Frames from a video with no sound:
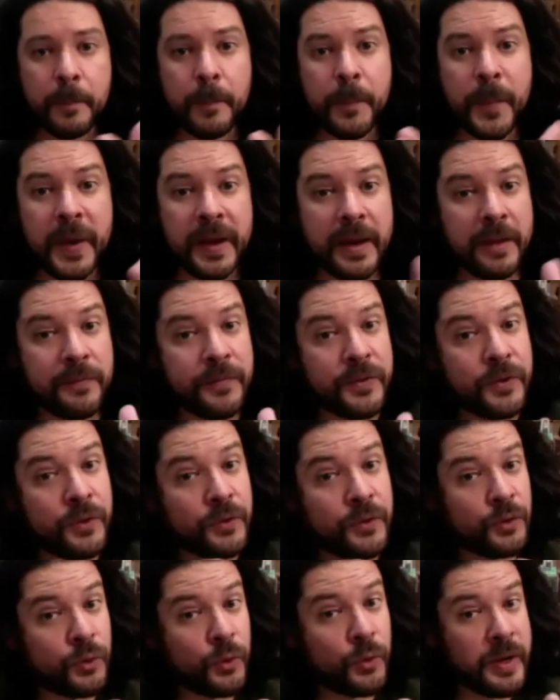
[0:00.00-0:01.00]
But if you
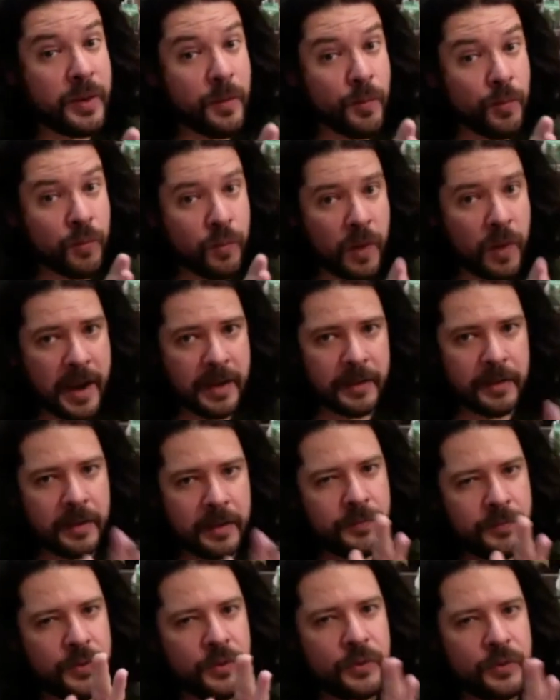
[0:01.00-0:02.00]
do it right,
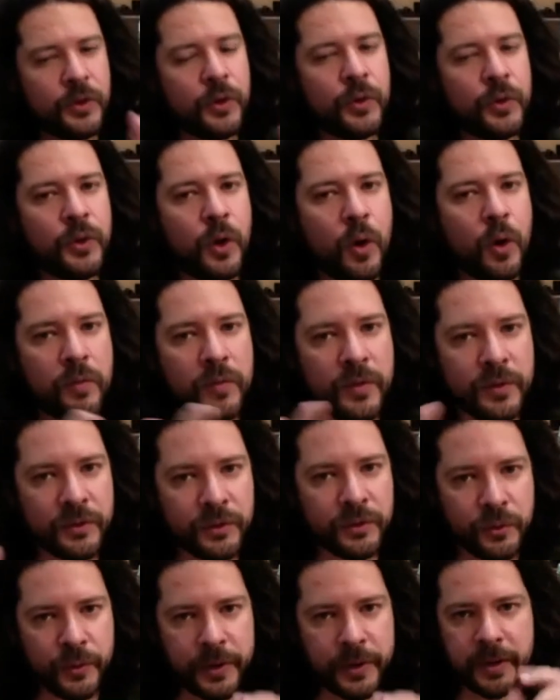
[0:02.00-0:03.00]
if you don't
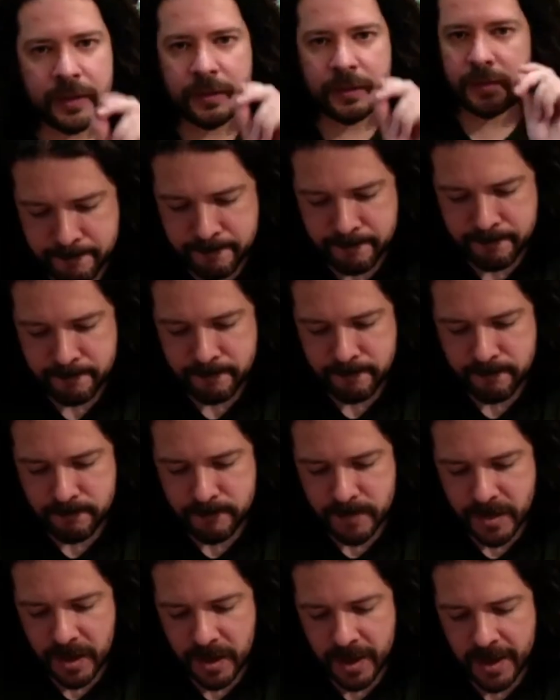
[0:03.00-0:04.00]
overdo it,
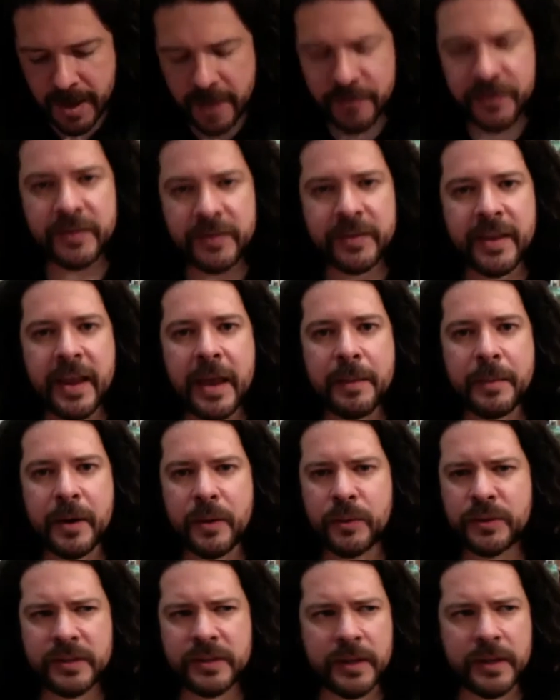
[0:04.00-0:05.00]
I had this camera, it
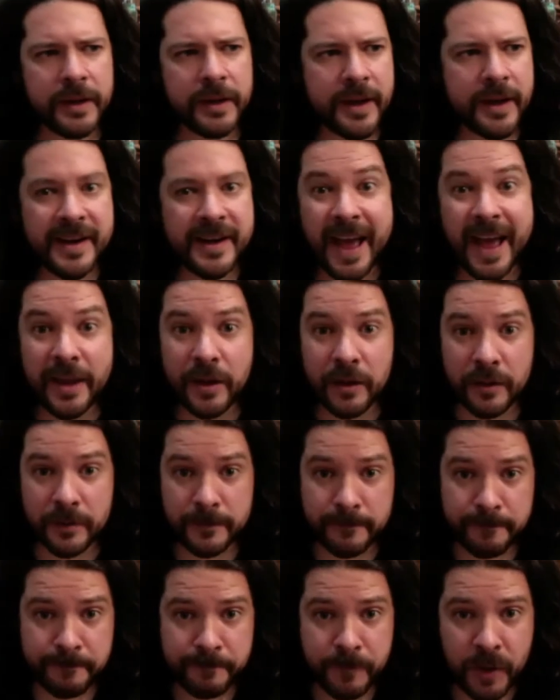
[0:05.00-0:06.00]
was like a Nikon
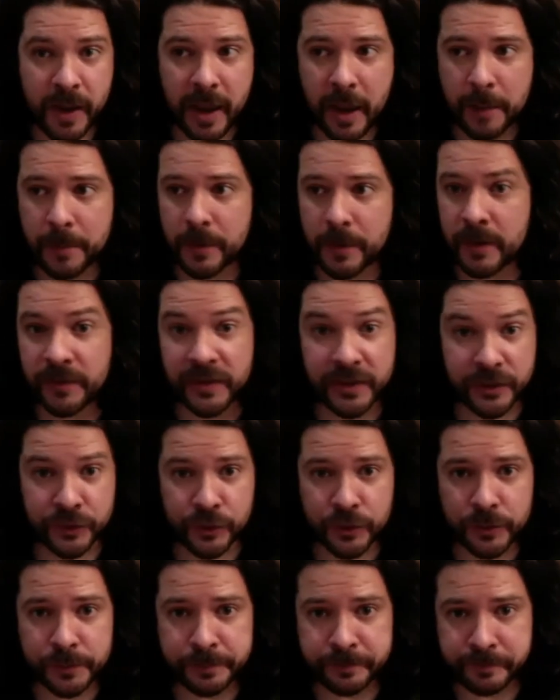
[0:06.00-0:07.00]
camera, digital.